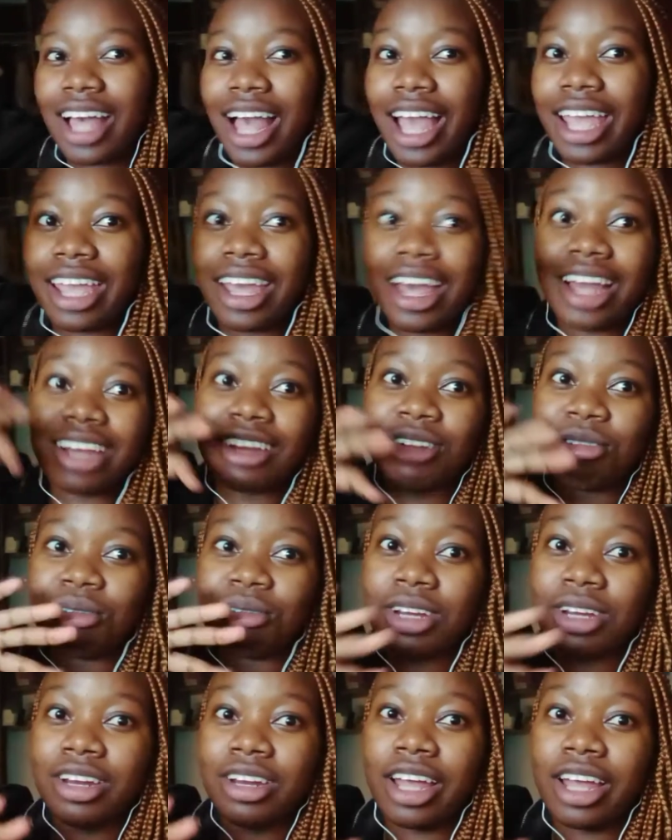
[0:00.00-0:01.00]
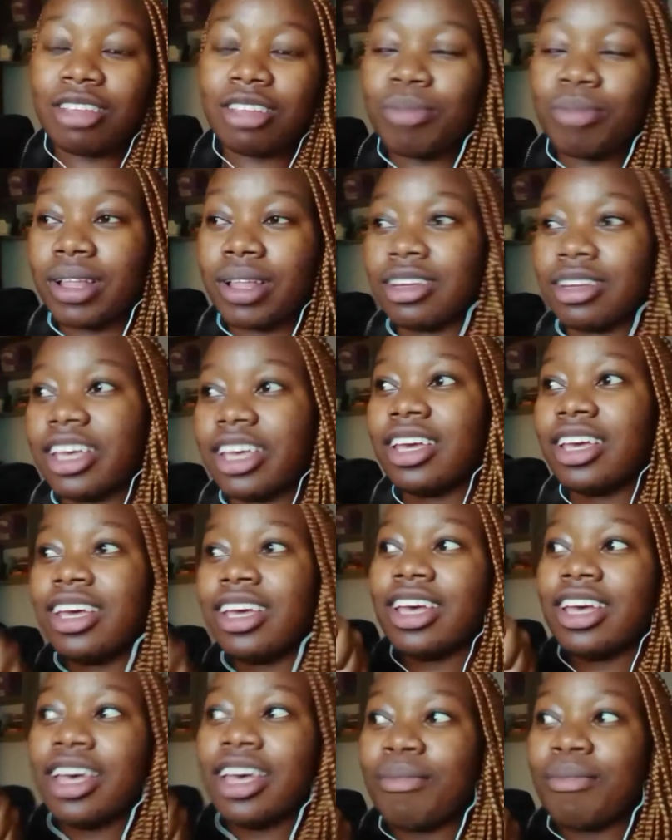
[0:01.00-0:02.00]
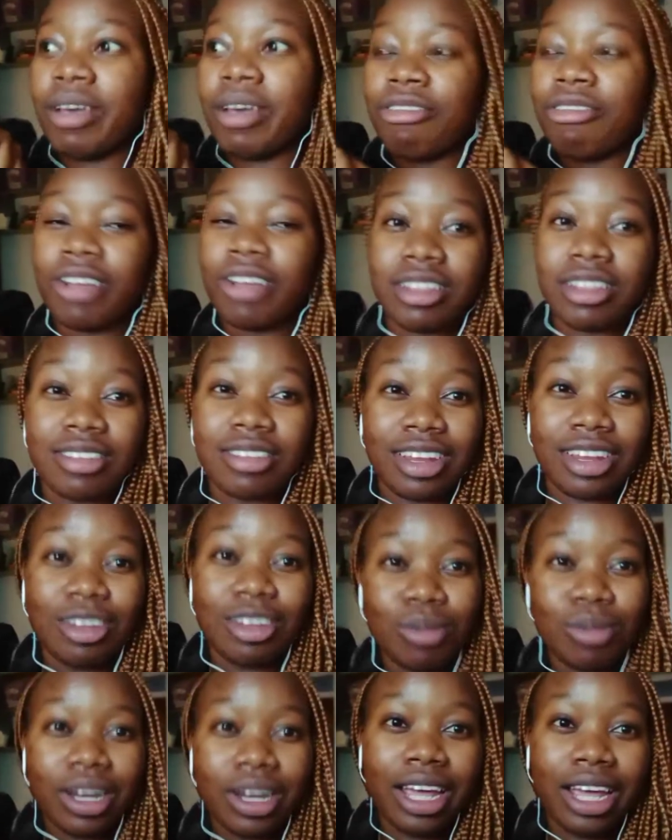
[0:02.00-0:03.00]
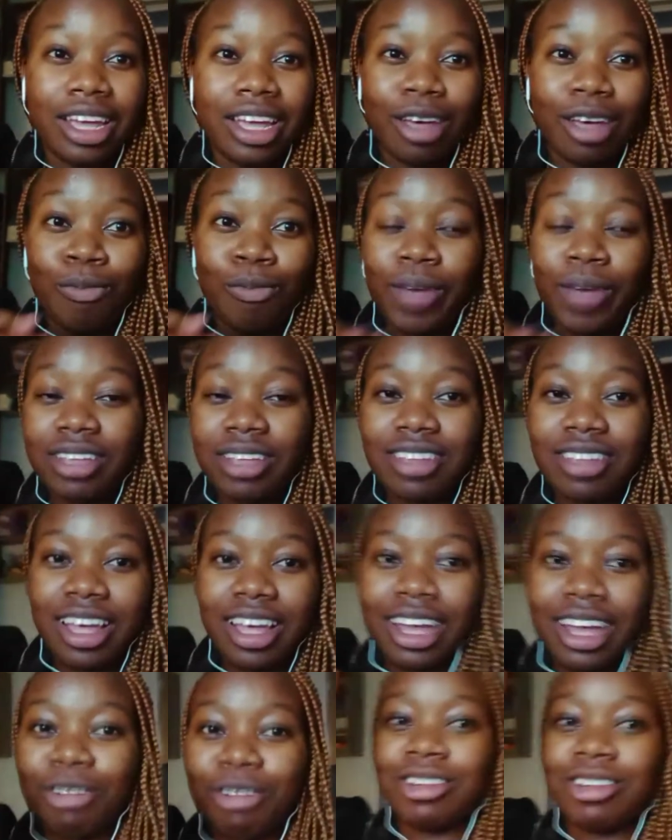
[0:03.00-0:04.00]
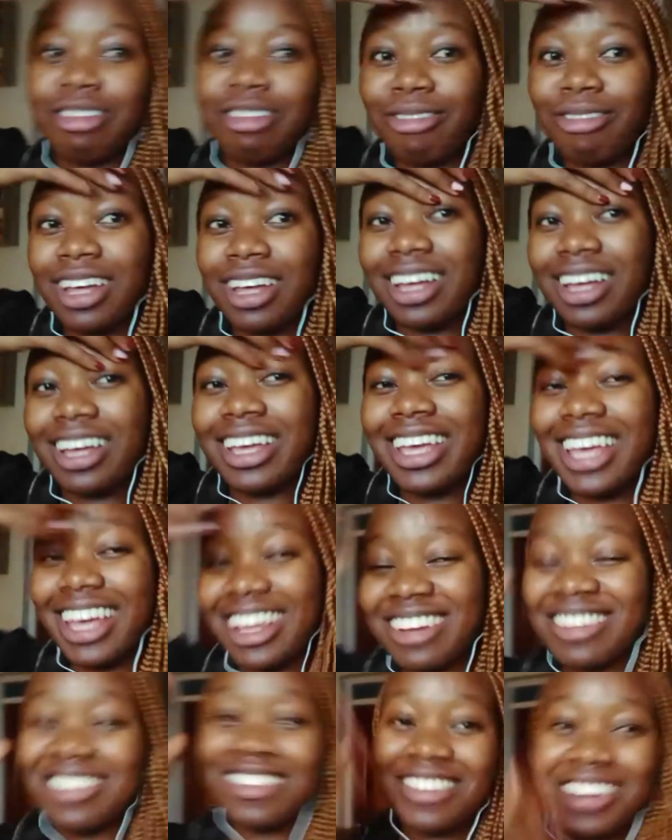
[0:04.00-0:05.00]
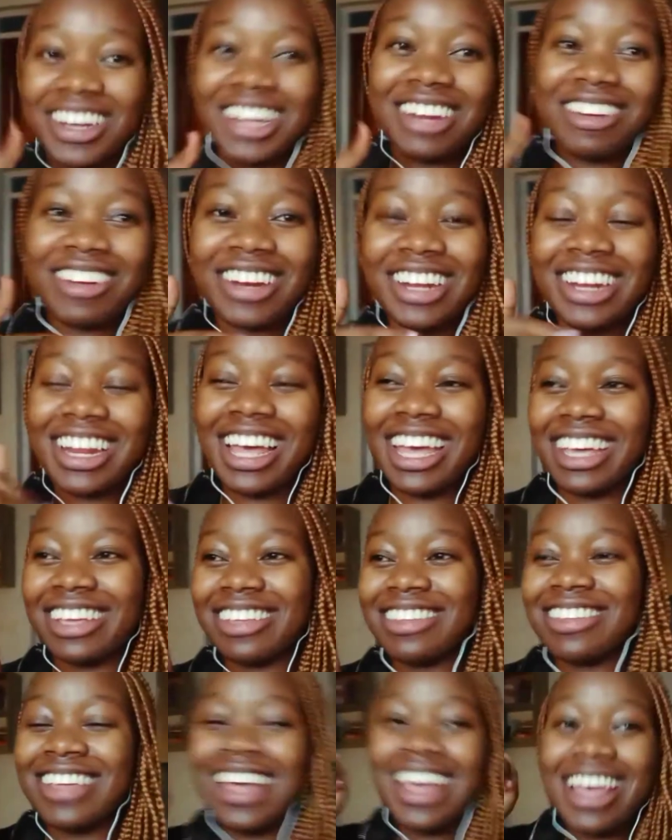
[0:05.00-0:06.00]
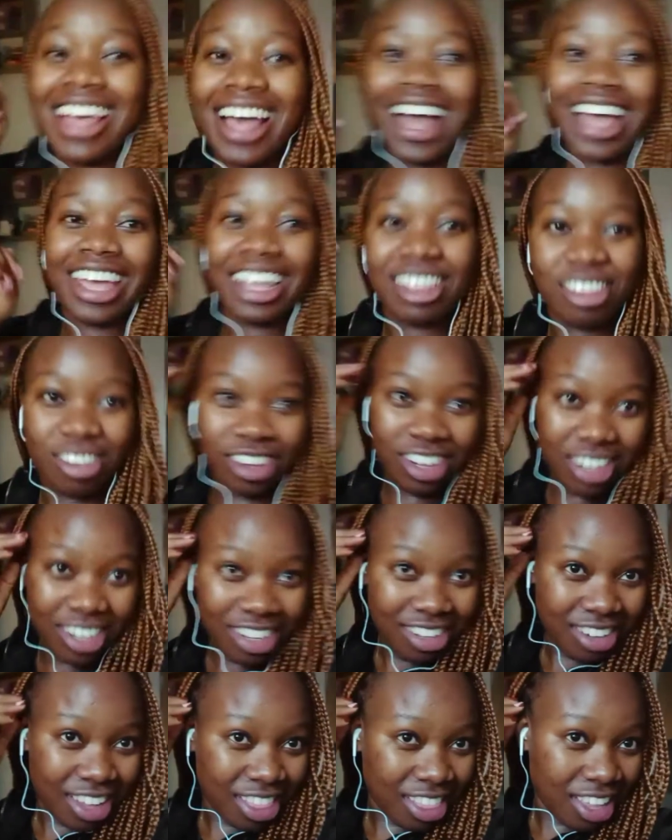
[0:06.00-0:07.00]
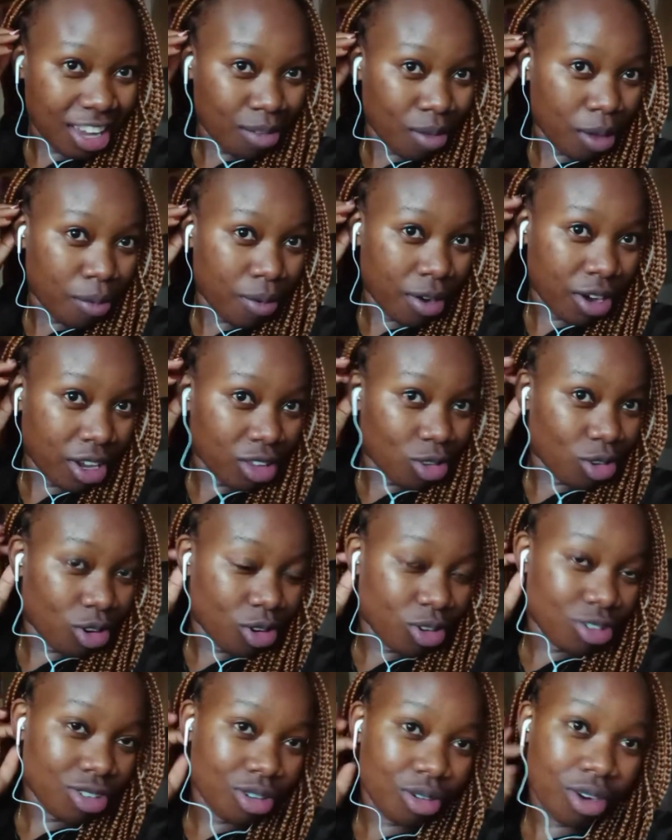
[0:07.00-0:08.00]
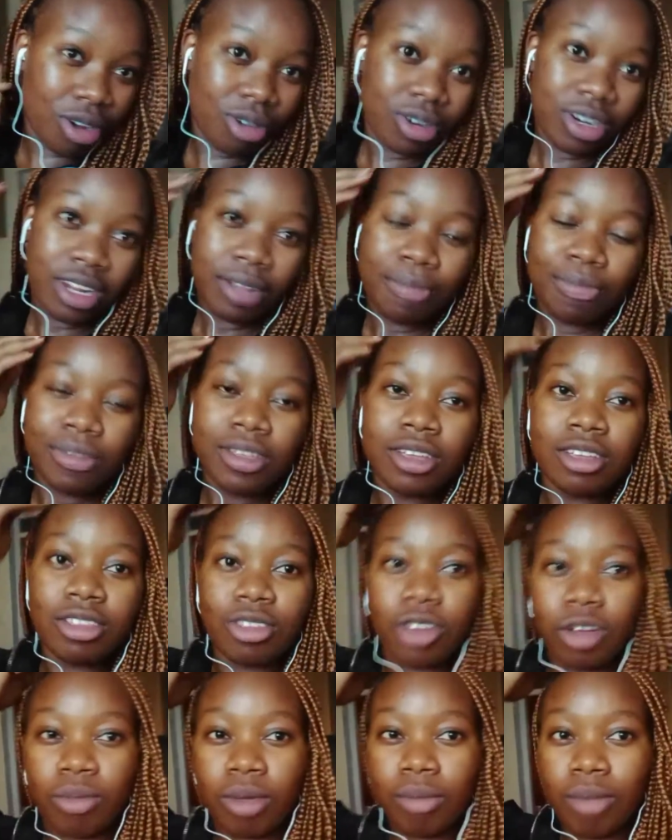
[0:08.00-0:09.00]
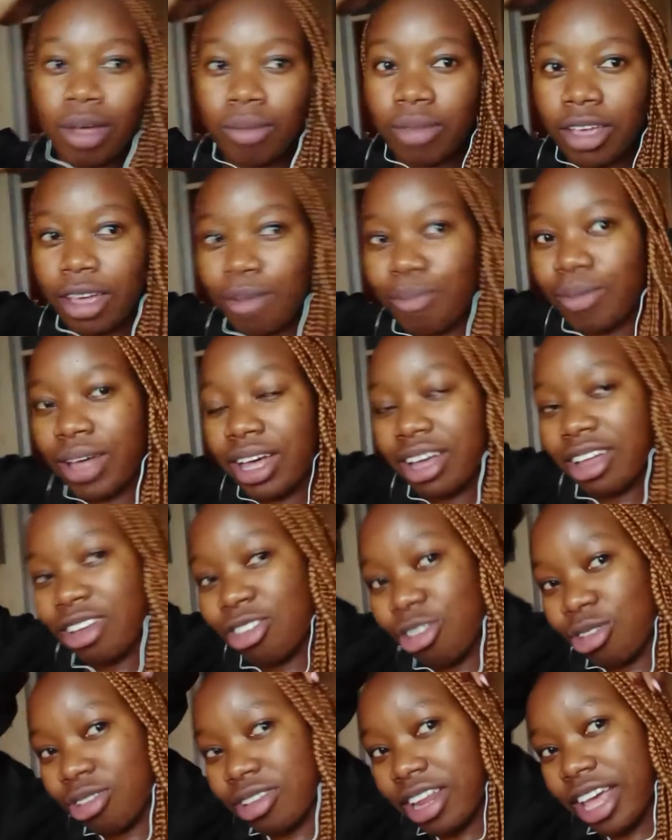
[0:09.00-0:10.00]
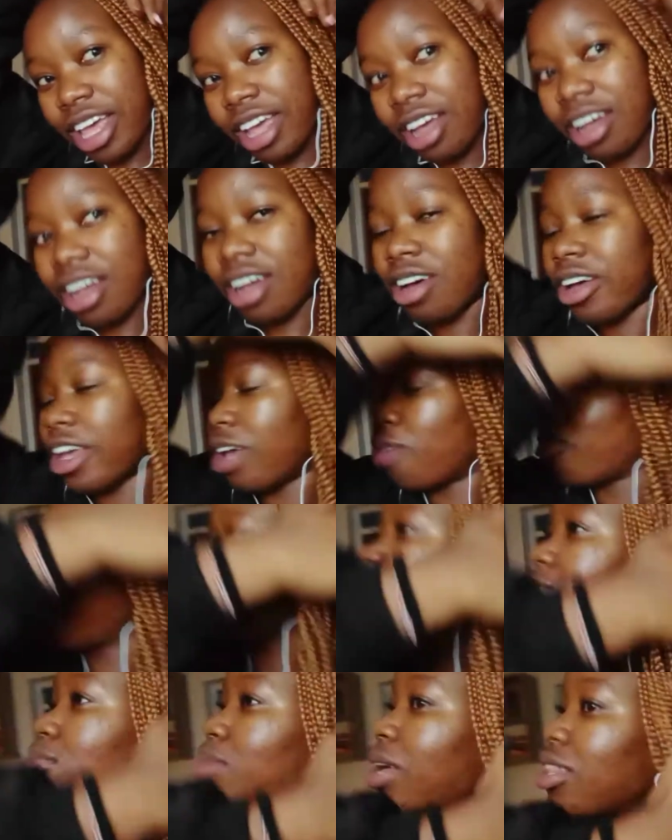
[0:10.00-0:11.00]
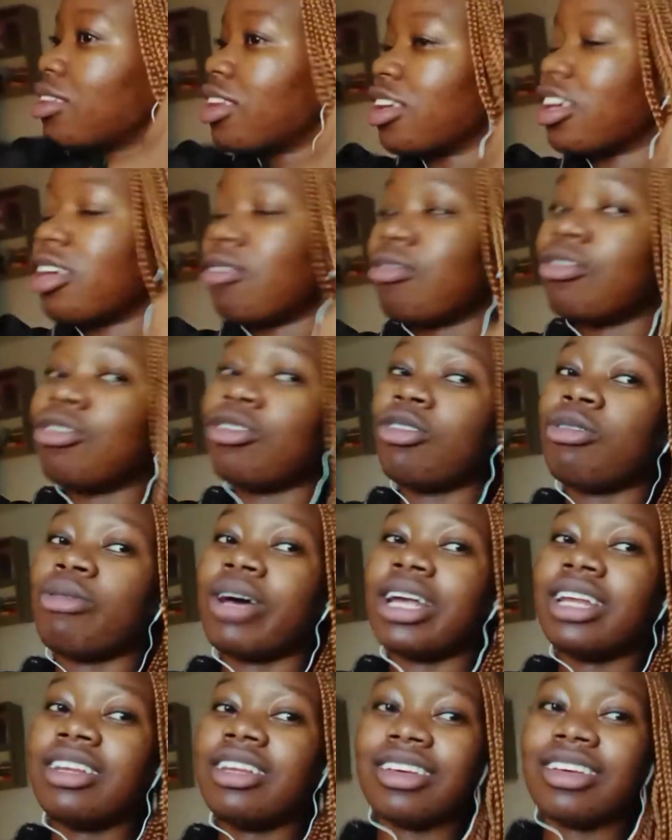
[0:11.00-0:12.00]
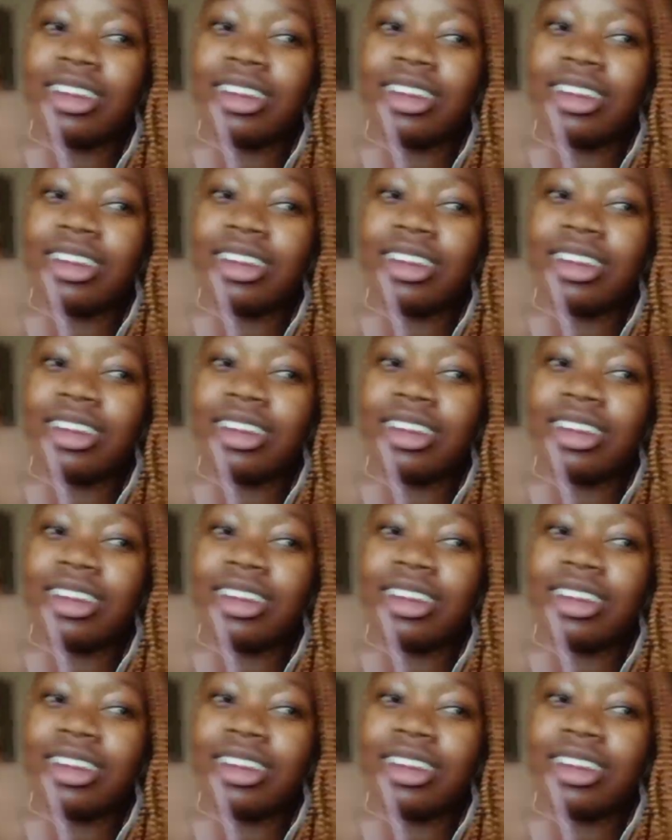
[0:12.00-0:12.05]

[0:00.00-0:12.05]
I had a really nice birthday. My friend sent me like M-Pesa and whatever. Yeah, it was really, really nice. I enjoyed it. And then my parents were not around. So my mom came back and she was like, okay, what birthday gift do you want?